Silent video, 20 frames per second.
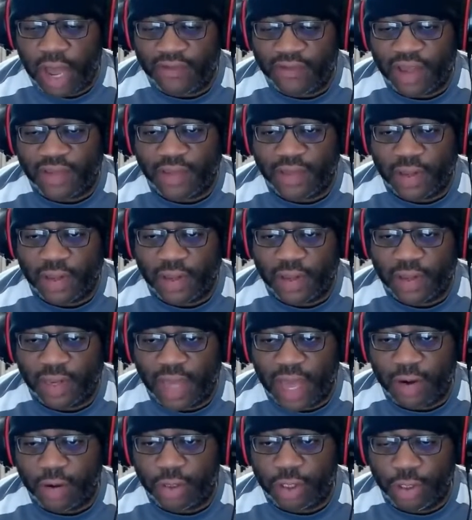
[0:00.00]
I've got the
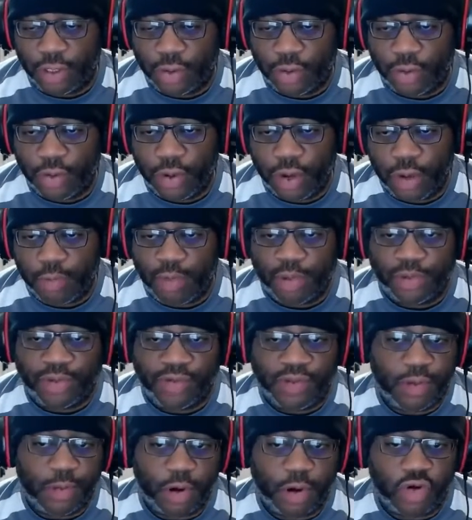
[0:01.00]
latter two. Both of
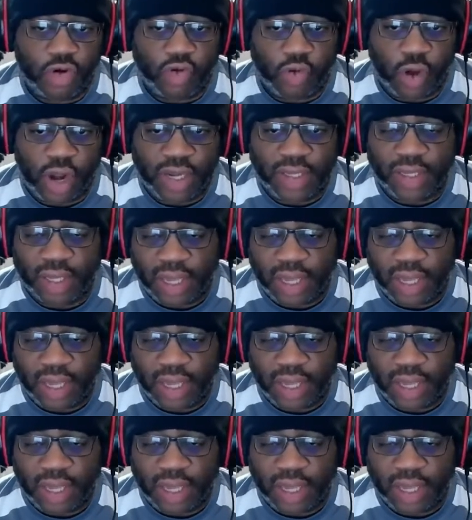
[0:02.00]
them are great.